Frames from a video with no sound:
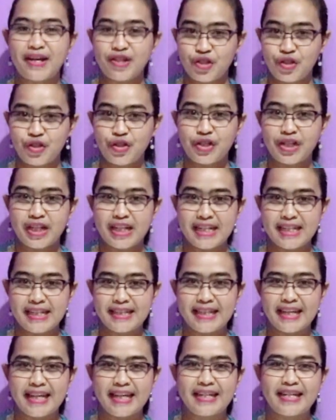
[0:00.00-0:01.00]
my
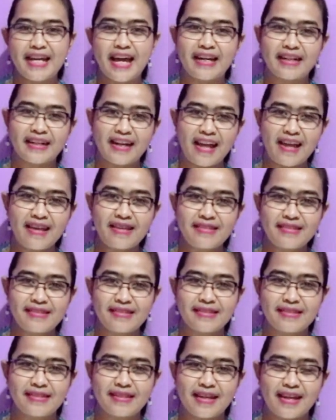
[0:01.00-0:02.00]
students in their
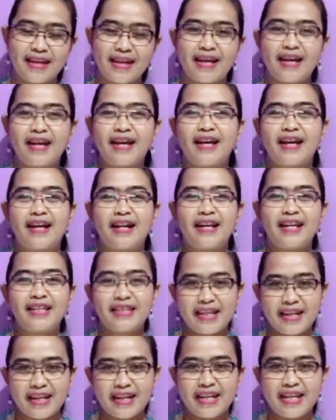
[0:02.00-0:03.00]
class
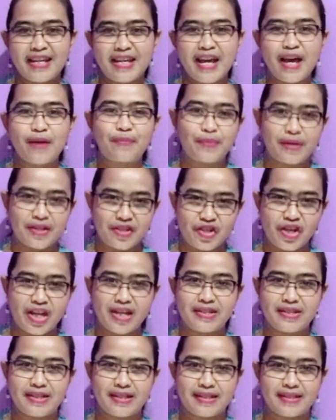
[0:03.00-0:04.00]
Literary
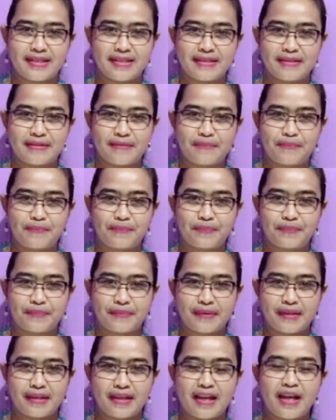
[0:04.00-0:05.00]
Appreciations.
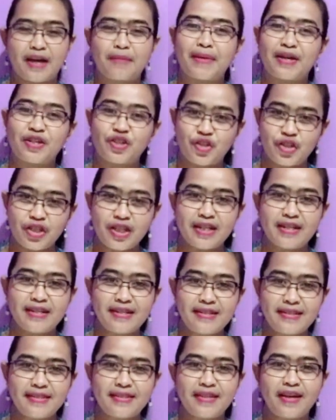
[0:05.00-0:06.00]
My
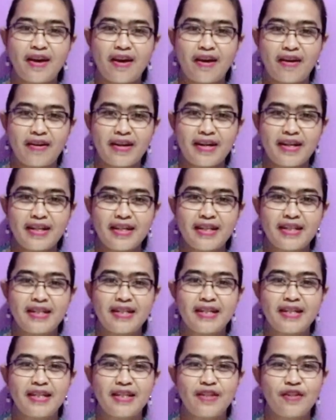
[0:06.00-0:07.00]
students are
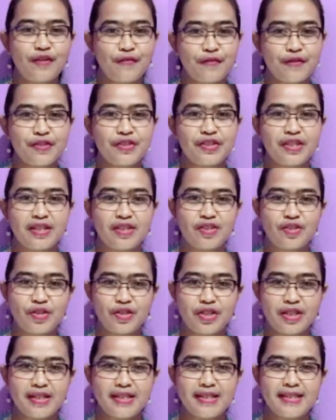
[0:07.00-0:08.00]
the university
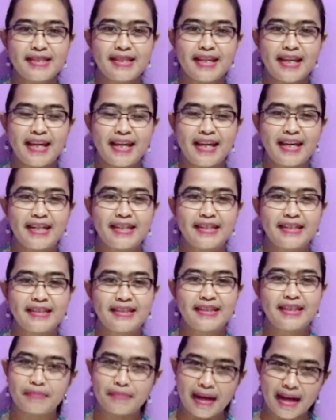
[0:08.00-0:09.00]
students
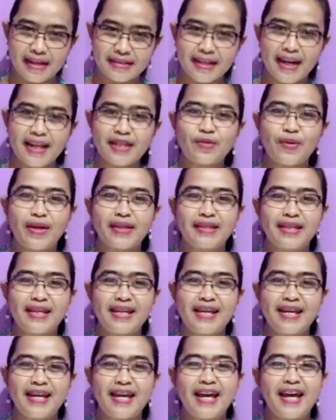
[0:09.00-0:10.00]
in
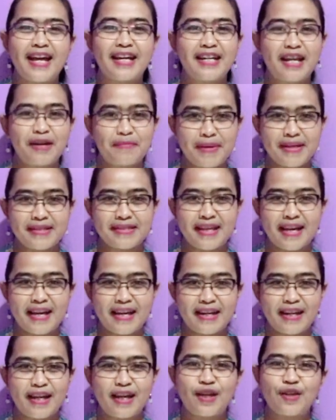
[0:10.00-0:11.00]
Mahasaraswati
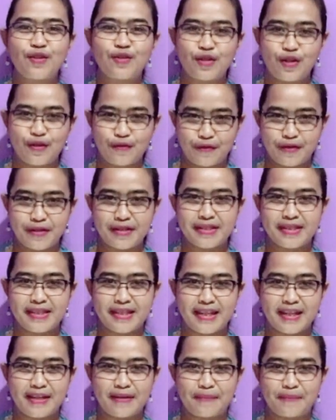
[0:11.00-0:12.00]
Denpasar
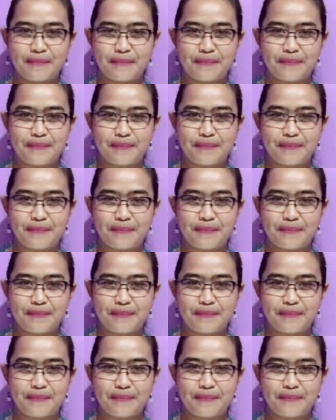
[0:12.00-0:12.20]
University.